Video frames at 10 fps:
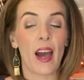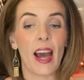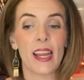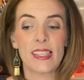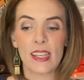
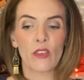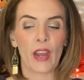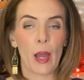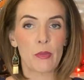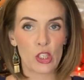I did
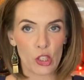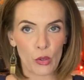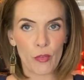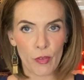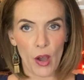grab
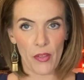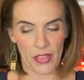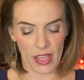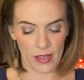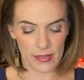two fall
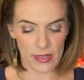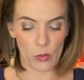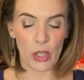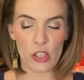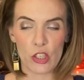things,
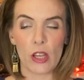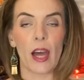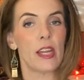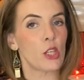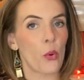which
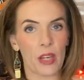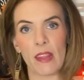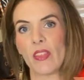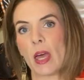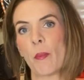I don't
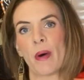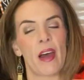need them.